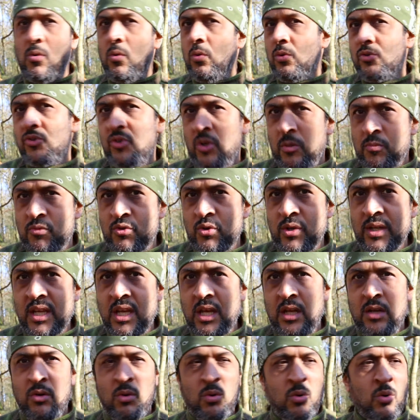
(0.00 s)
or stop
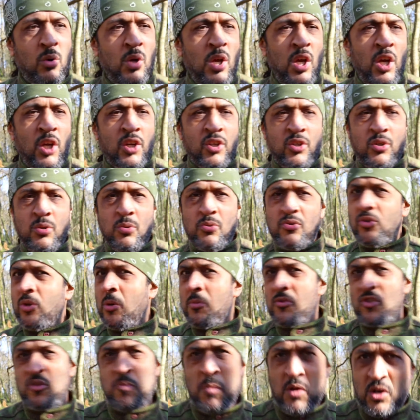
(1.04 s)
drinking or you
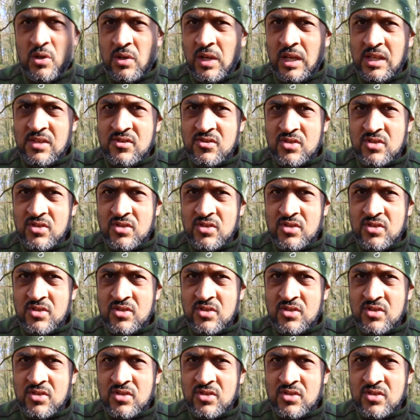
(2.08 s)
stop smoking